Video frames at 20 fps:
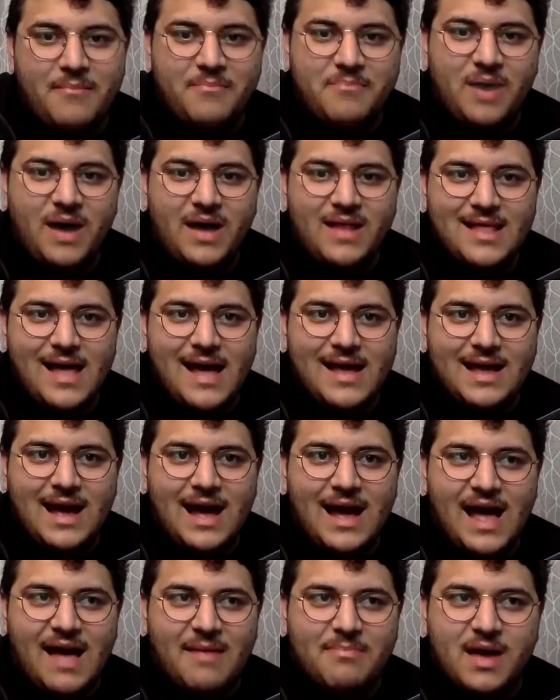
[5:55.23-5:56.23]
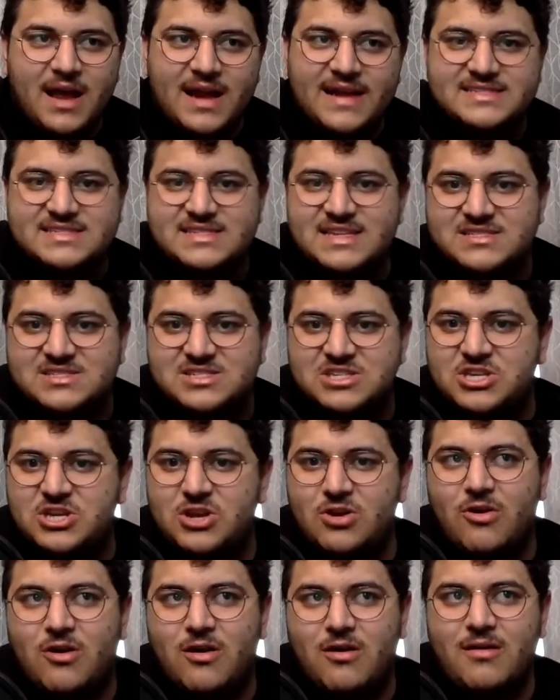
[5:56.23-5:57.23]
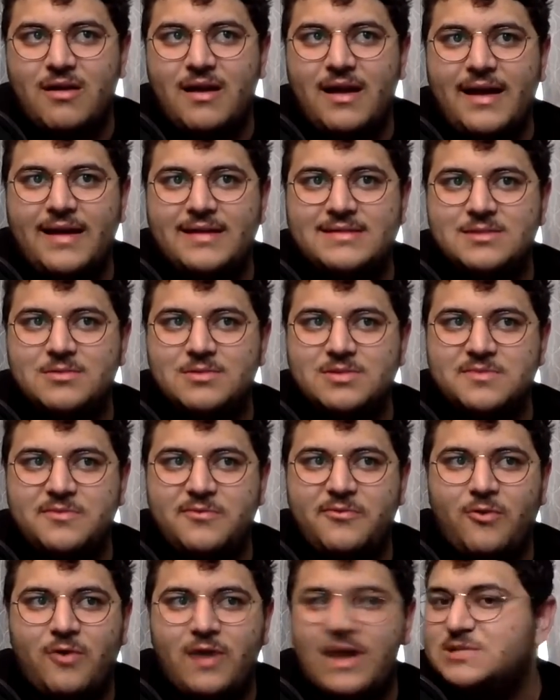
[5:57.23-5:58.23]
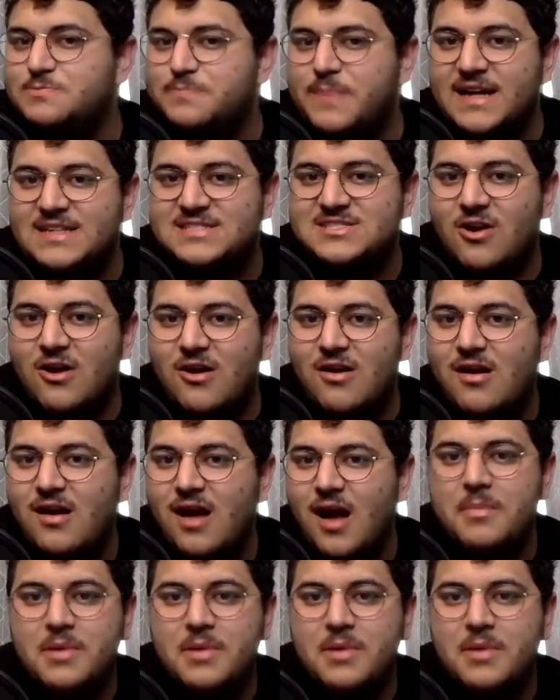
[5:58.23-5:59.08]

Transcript: But, like, I'm not as secure as I was before. It's Pixar.